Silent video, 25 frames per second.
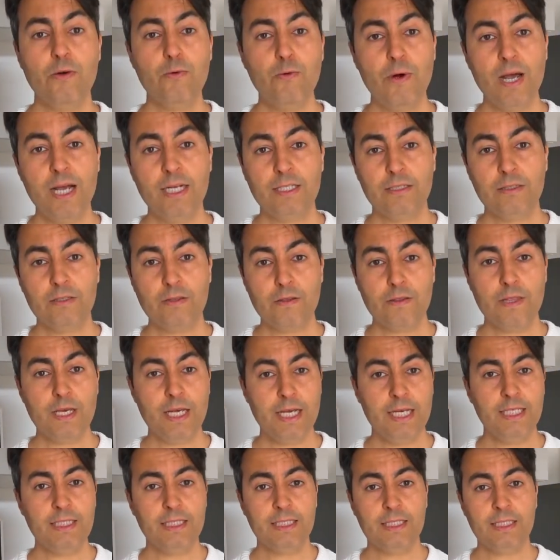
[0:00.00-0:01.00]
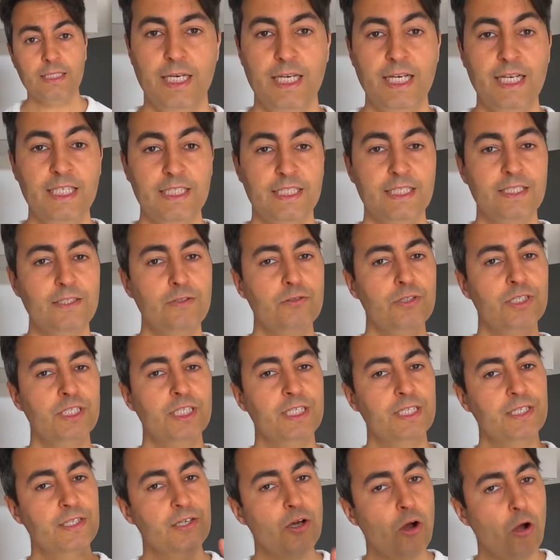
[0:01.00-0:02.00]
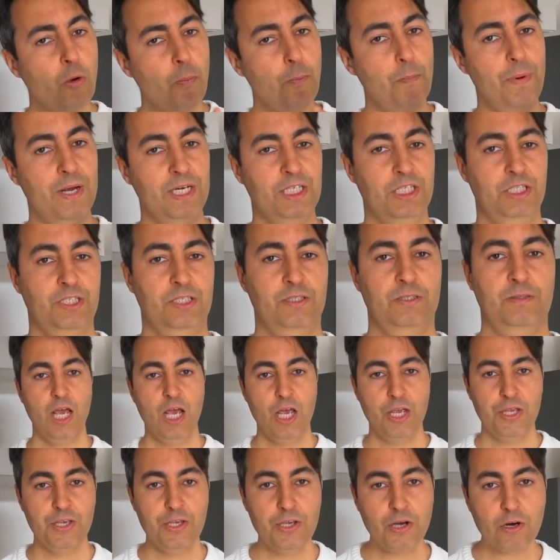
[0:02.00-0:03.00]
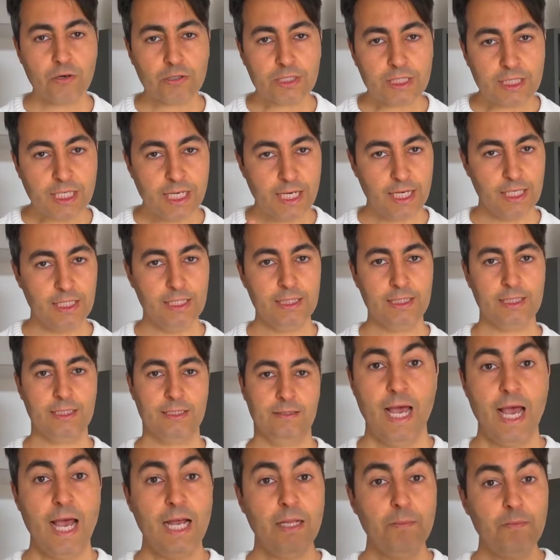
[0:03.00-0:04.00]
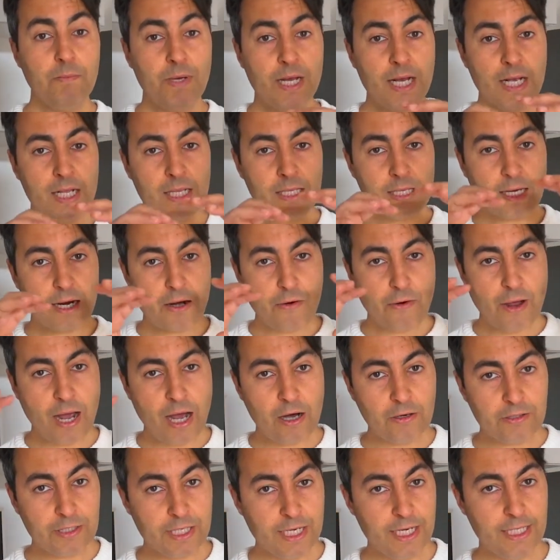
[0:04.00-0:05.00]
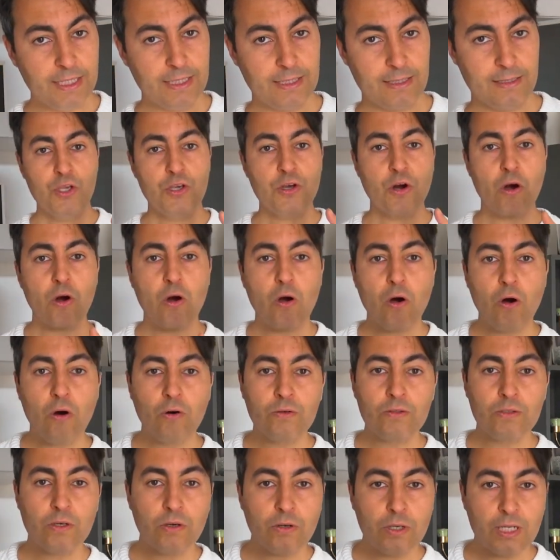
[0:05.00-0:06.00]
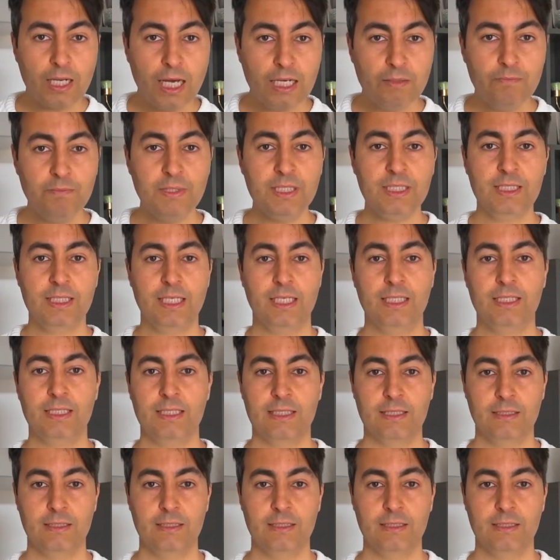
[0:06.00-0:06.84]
way to do this is using your passion, your skills, and build around it your own online business,